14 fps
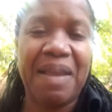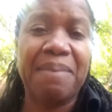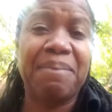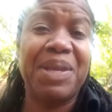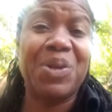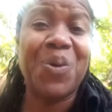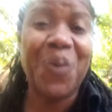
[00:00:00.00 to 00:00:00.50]

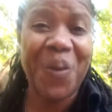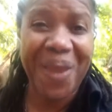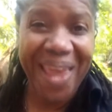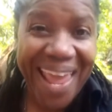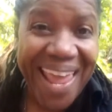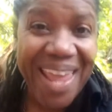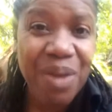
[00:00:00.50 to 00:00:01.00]
and being
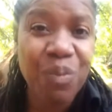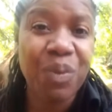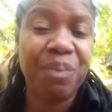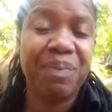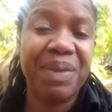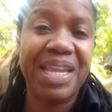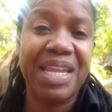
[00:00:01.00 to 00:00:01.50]
okay
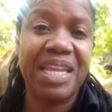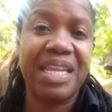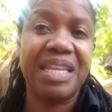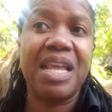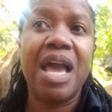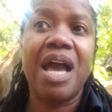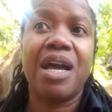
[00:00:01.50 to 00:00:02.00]
with
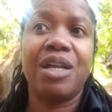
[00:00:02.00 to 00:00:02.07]
being